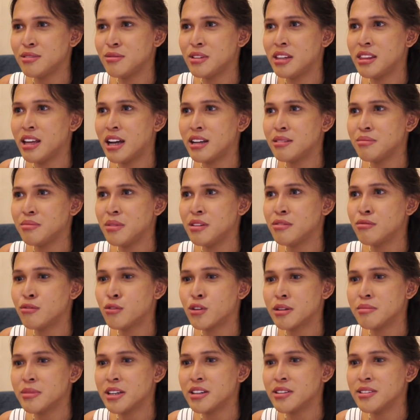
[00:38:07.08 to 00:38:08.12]
with that
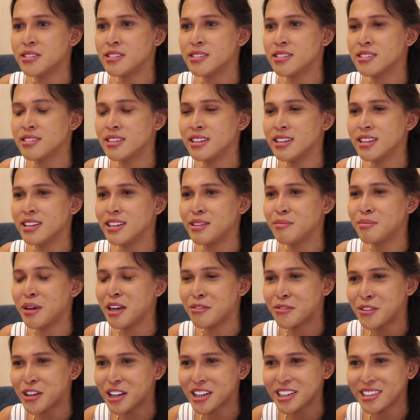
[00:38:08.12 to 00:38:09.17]
before because my
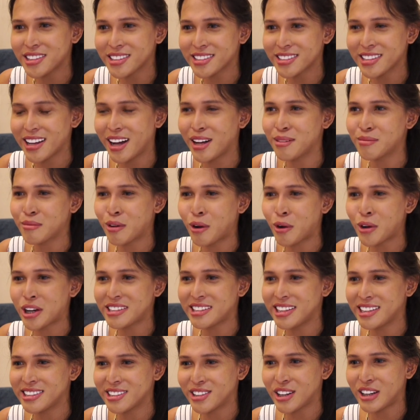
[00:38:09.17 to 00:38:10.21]
first course
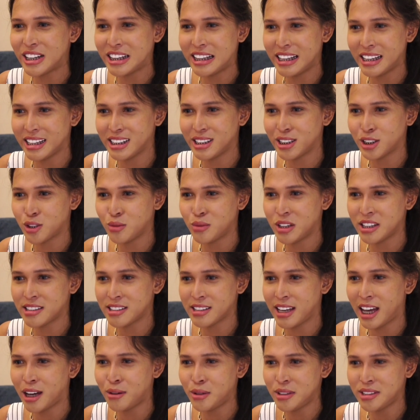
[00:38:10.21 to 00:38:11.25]
in college
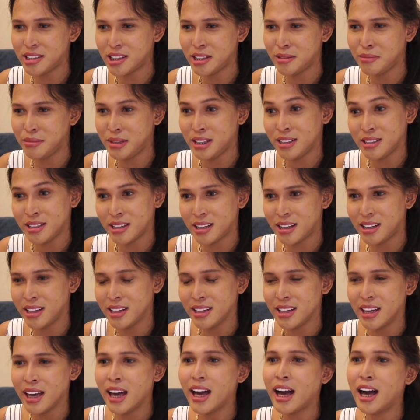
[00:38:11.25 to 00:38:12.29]
I was in media.
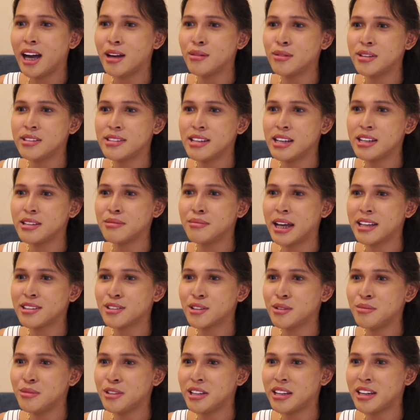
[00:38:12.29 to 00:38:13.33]
I was in mass
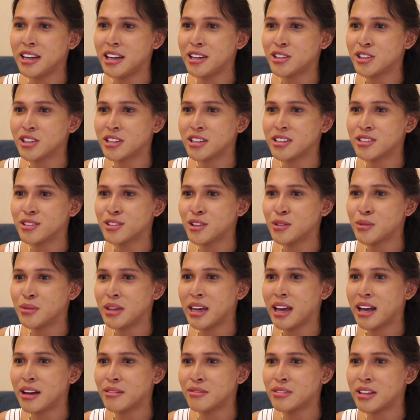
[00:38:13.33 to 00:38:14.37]
communication, so we
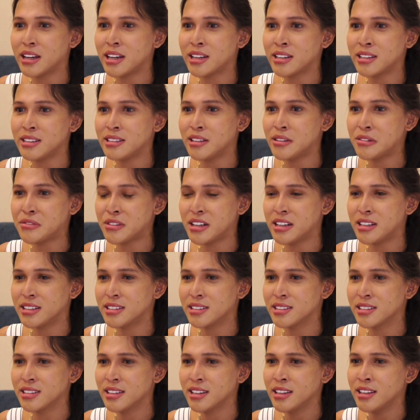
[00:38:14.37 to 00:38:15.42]
have like a different
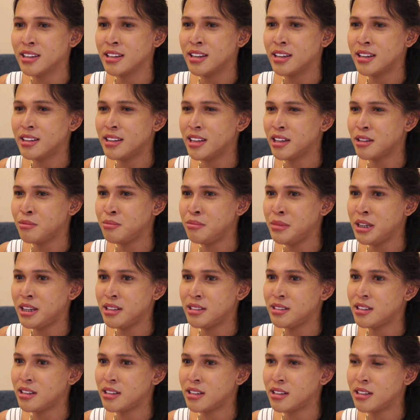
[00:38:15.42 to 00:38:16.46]
like
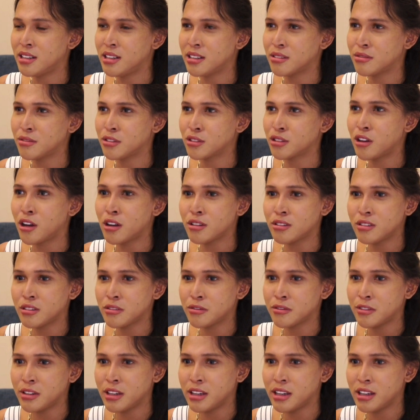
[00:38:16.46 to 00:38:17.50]
media, like
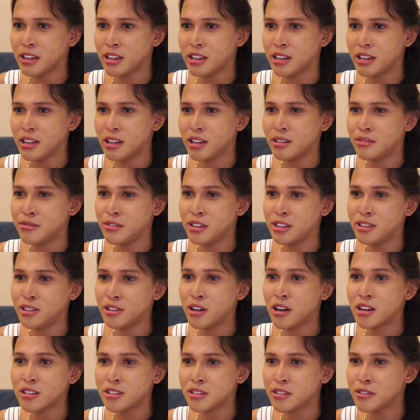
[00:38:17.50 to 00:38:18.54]
photography,
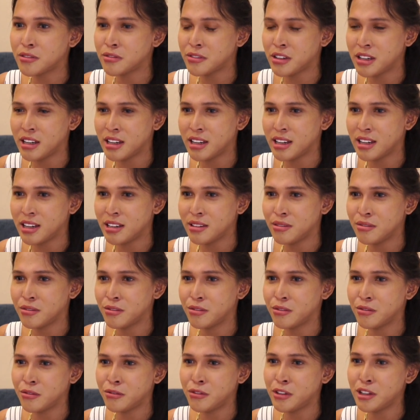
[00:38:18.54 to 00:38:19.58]
videography,
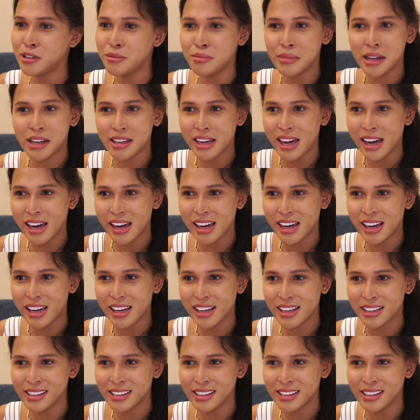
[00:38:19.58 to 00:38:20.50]
filmmaking.